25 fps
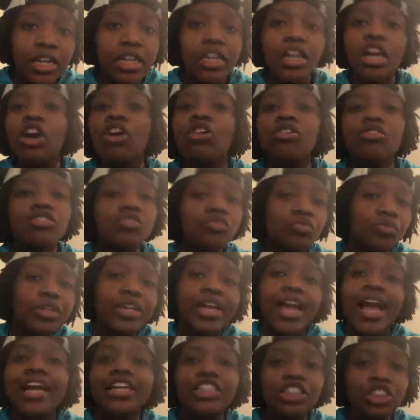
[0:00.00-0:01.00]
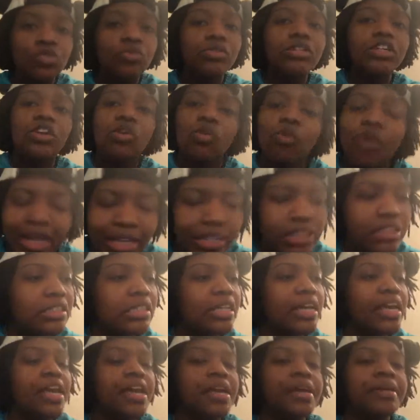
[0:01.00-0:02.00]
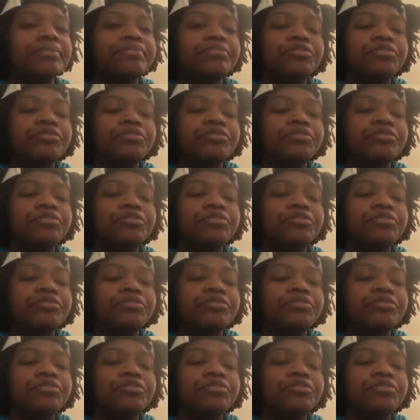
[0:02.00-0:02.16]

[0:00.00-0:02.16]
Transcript: those reaction requests in.